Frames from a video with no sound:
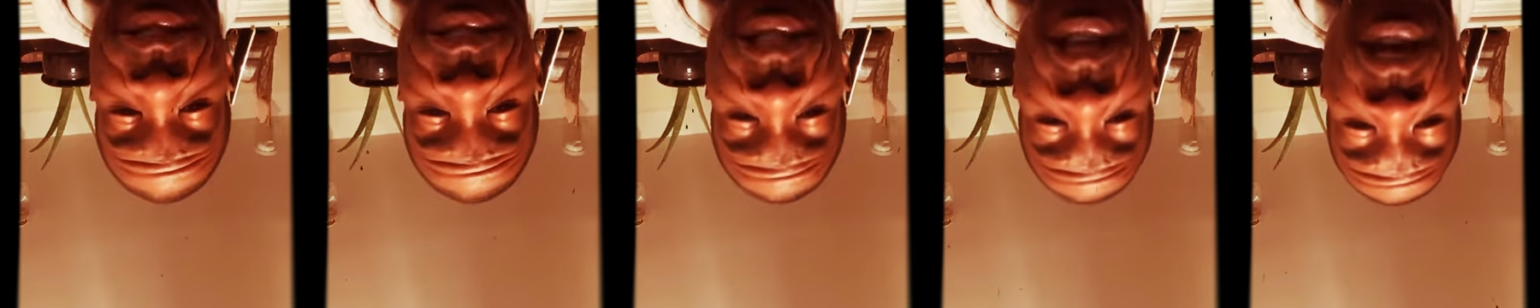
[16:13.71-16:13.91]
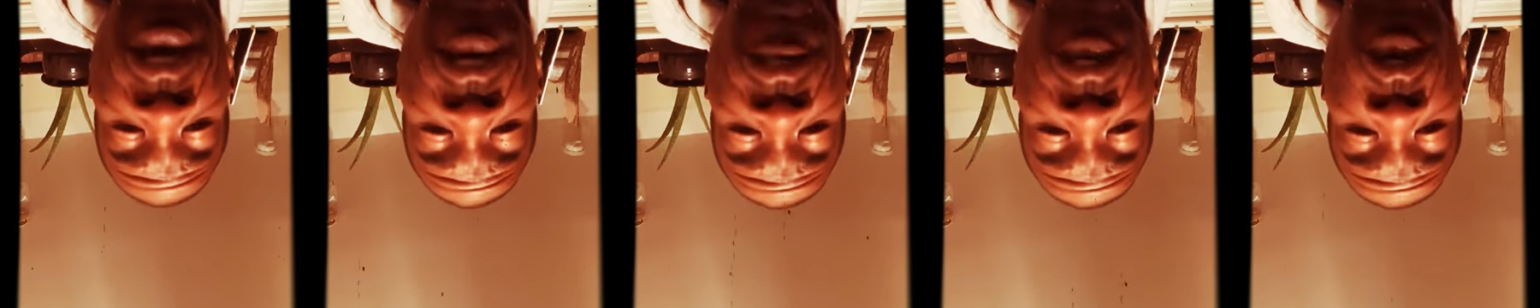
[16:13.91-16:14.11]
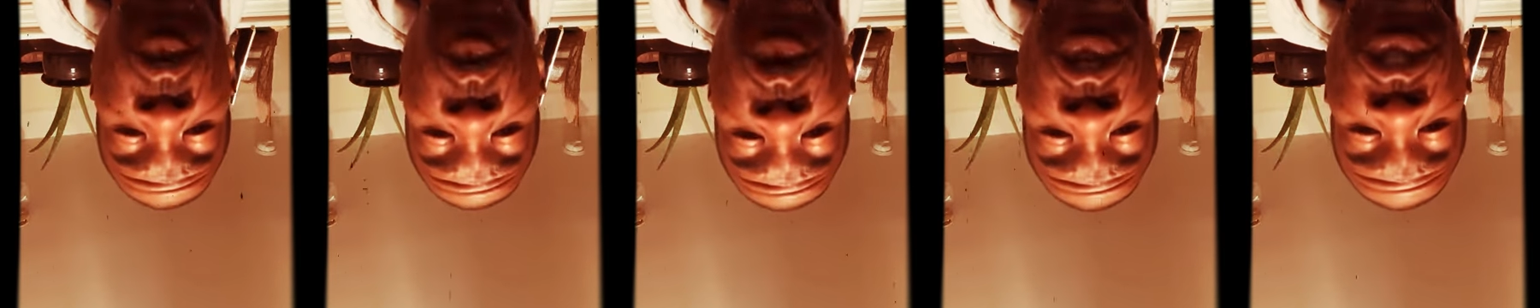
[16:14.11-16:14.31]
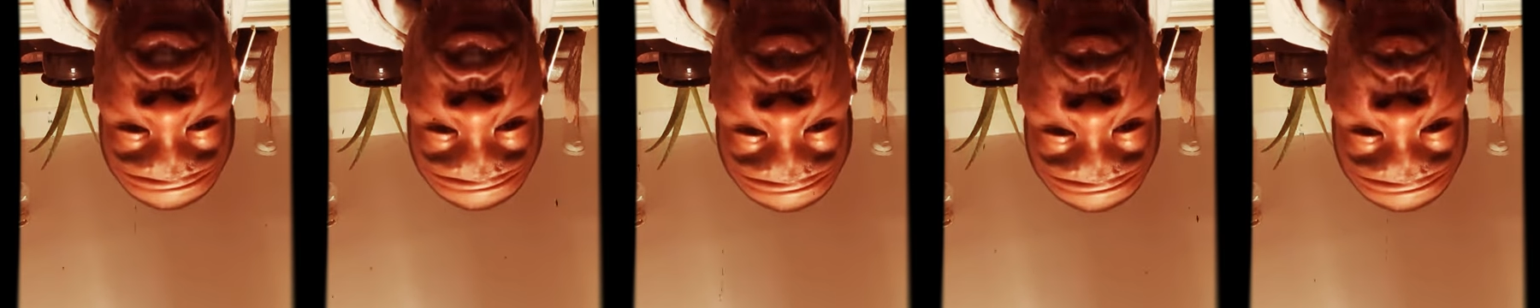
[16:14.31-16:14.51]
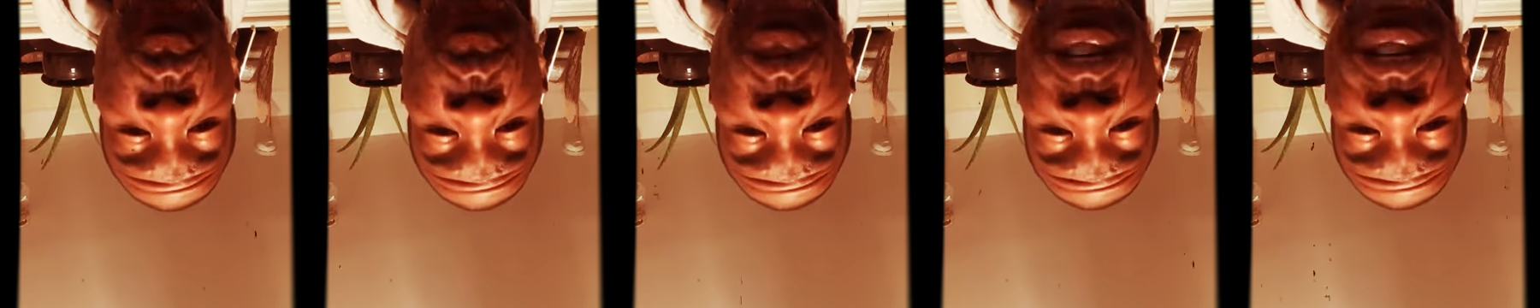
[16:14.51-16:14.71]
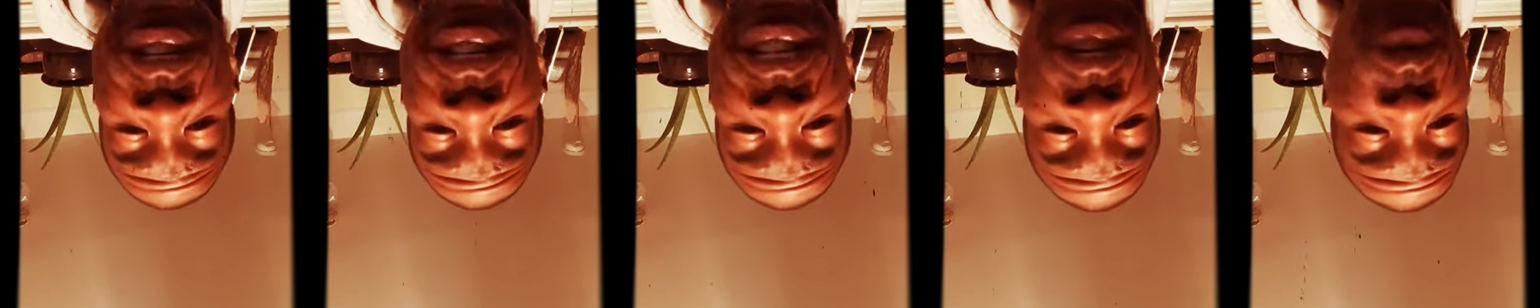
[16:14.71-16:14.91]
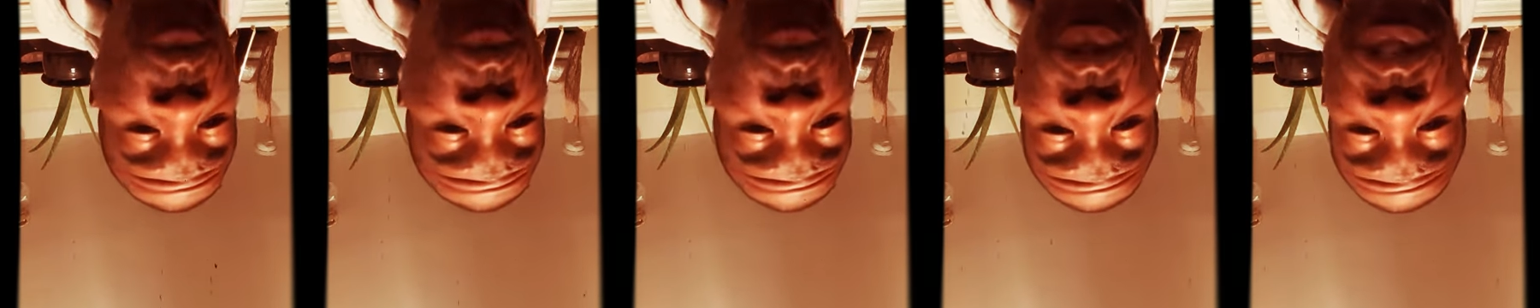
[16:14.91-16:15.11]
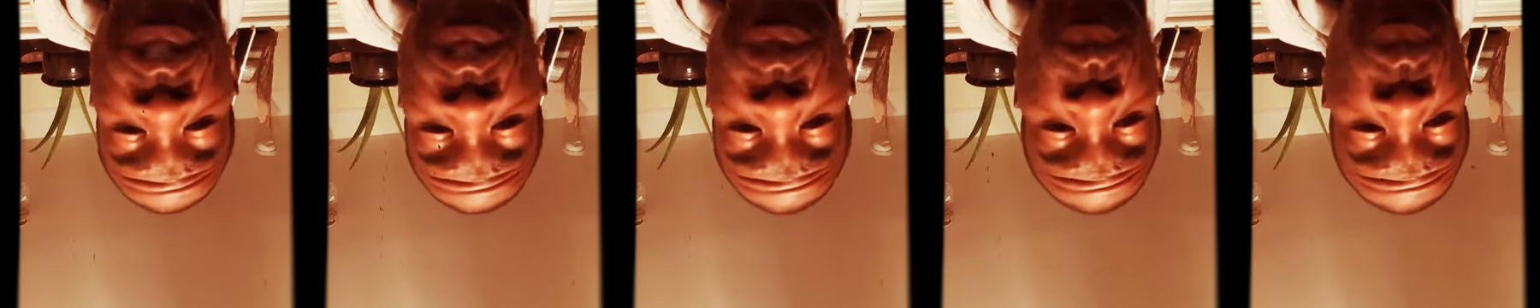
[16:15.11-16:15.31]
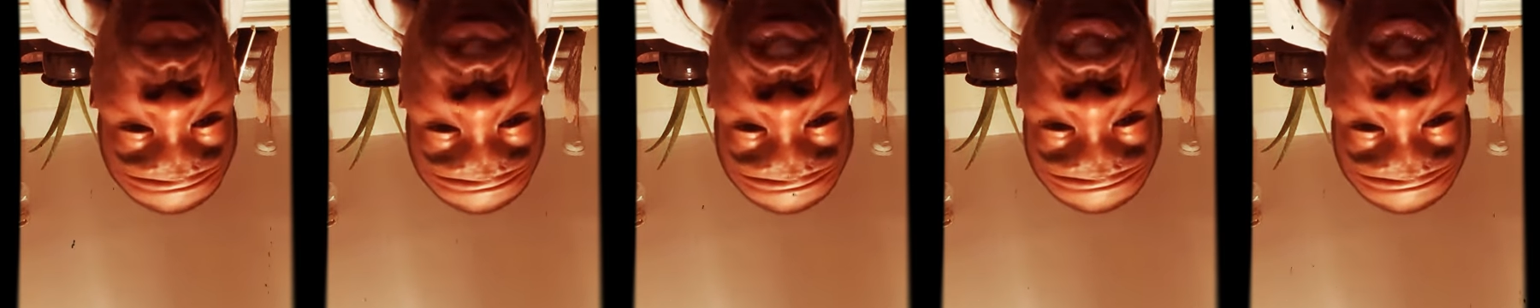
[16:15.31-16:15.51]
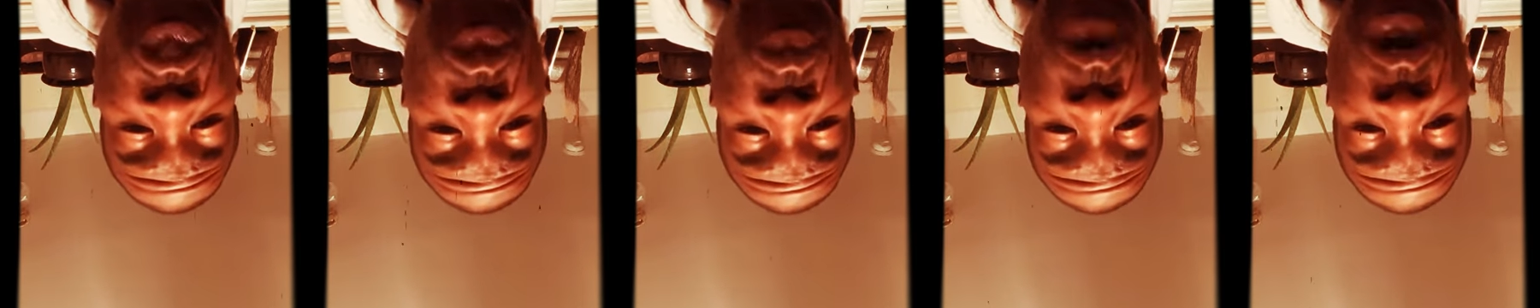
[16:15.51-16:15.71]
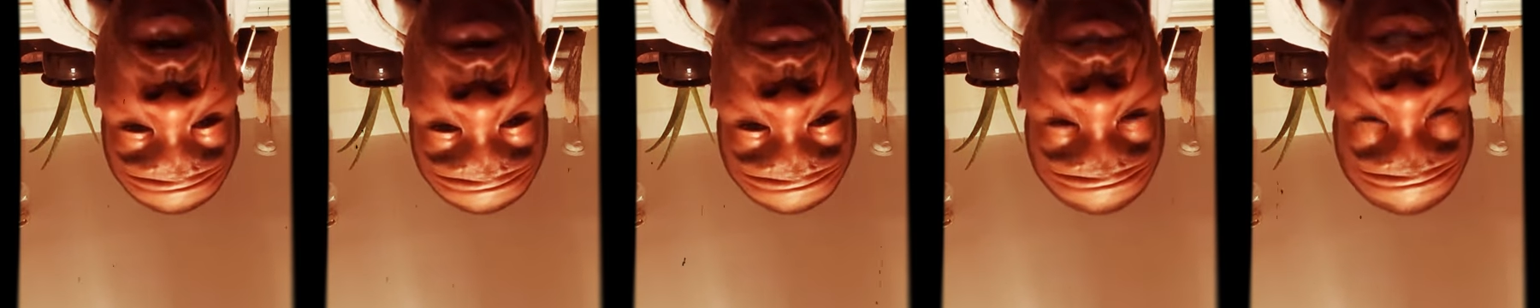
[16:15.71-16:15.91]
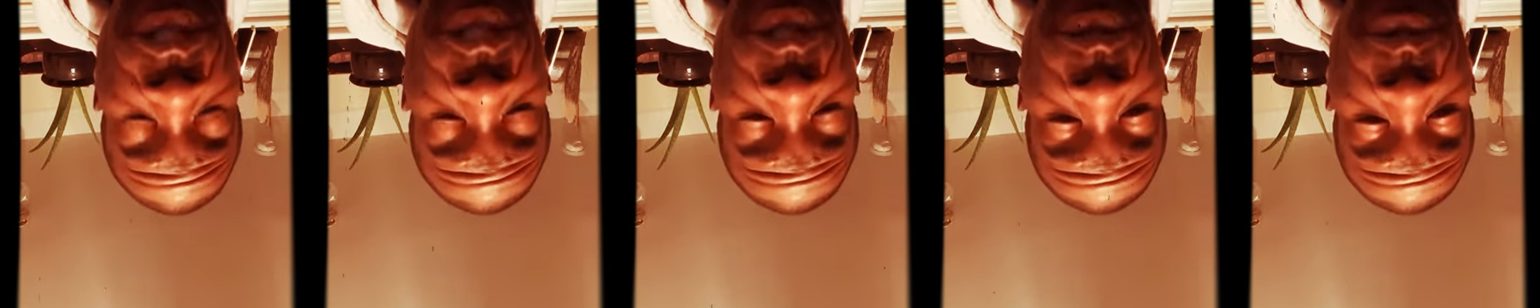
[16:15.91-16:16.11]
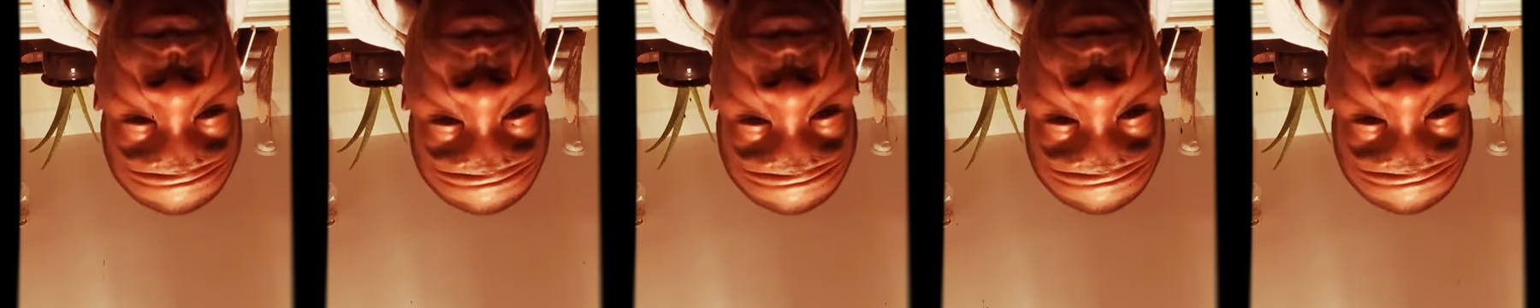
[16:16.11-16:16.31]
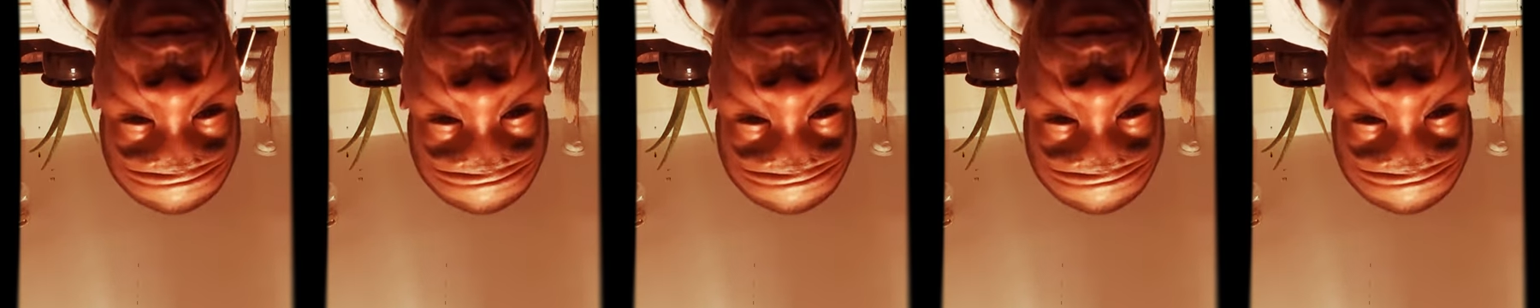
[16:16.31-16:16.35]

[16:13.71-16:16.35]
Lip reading: for what you will and what you won't do.